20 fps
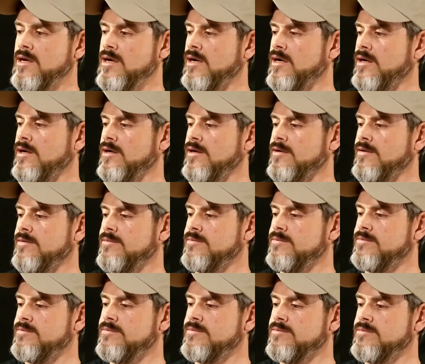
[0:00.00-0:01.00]
Uh,
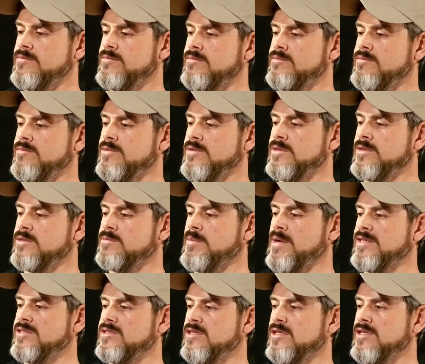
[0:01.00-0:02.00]
it's
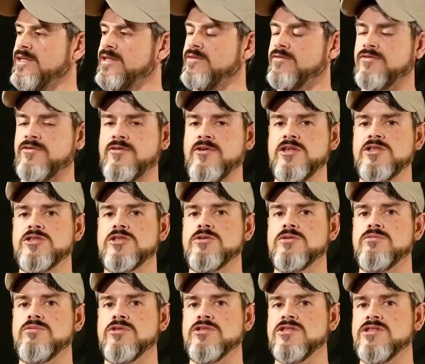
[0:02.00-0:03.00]
basically the French
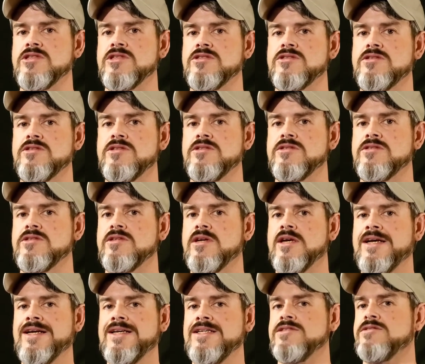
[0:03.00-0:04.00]
resistance
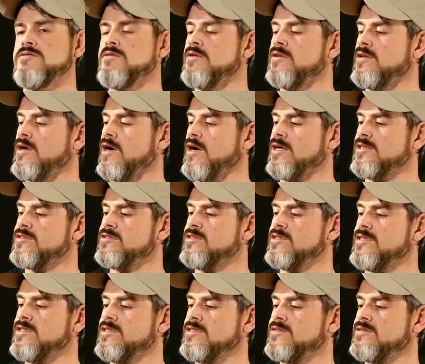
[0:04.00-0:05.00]
against the
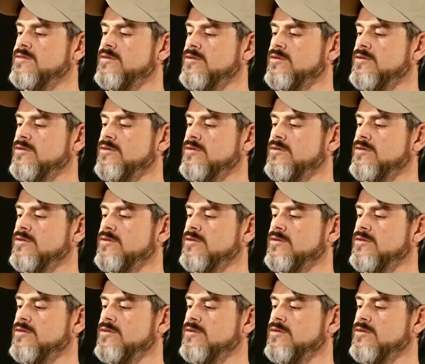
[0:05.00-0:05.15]
Nazis.